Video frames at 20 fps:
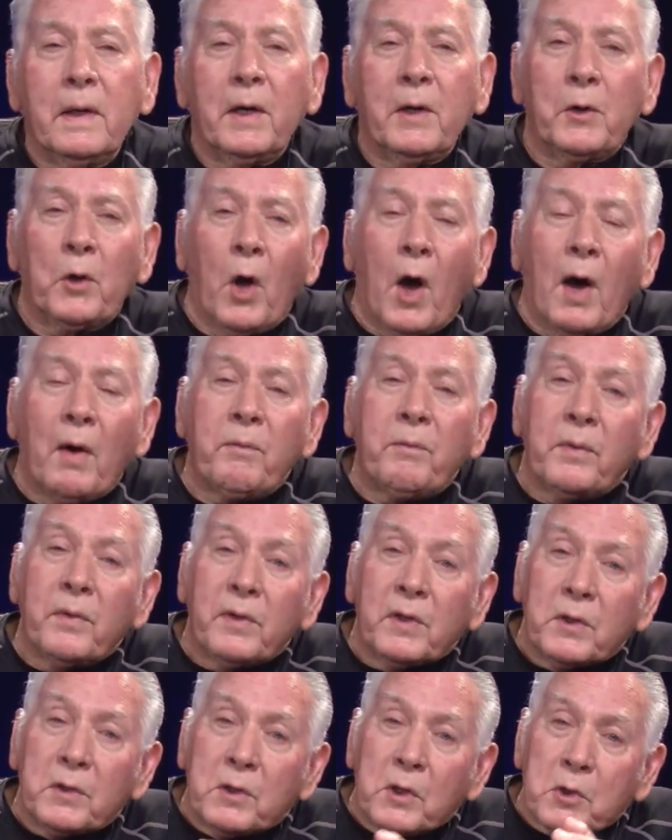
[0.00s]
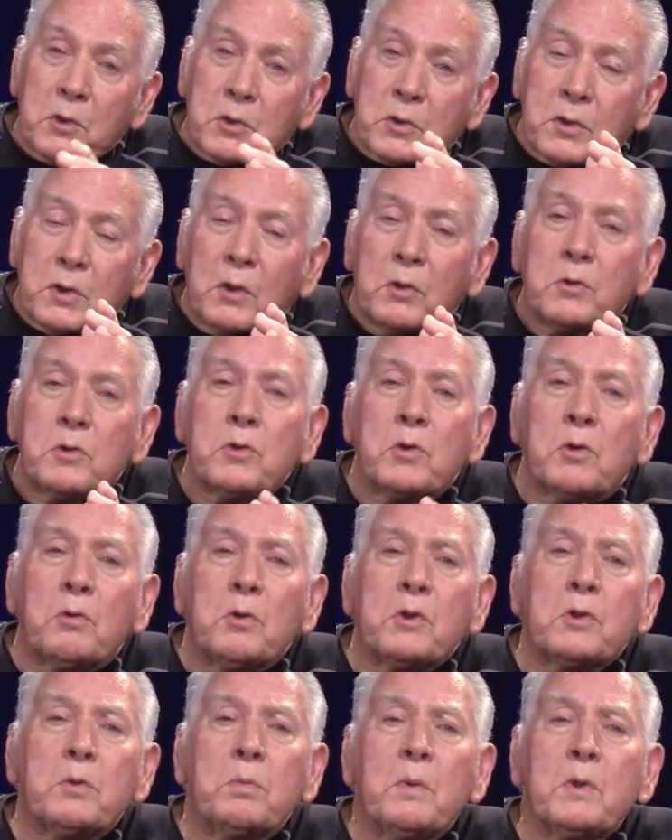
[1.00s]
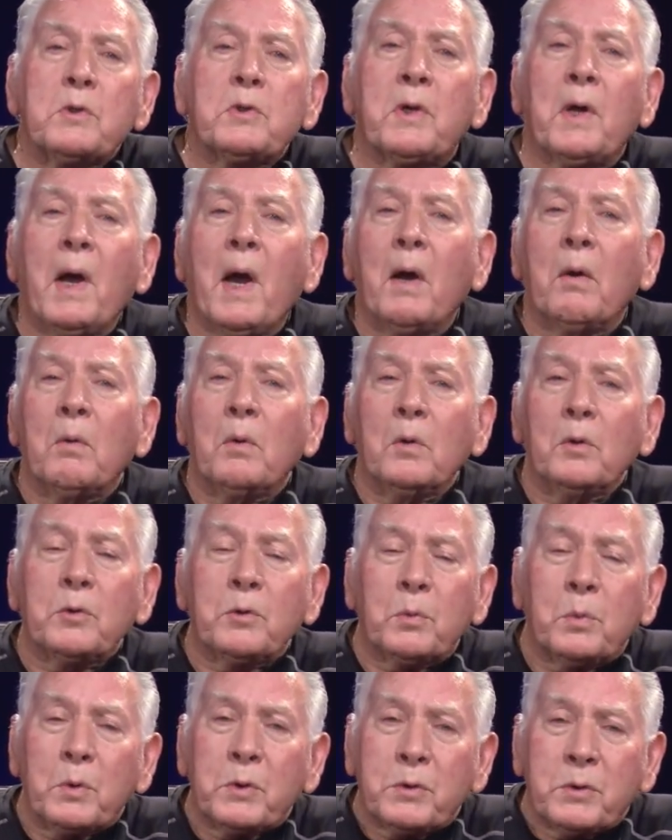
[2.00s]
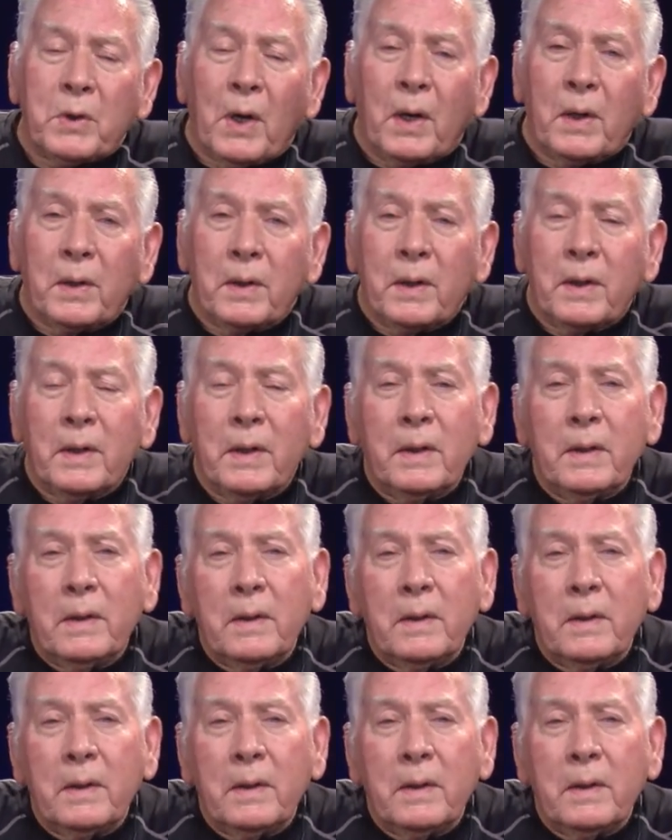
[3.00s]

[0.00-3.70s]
and off in the distance Christmas carols were sung.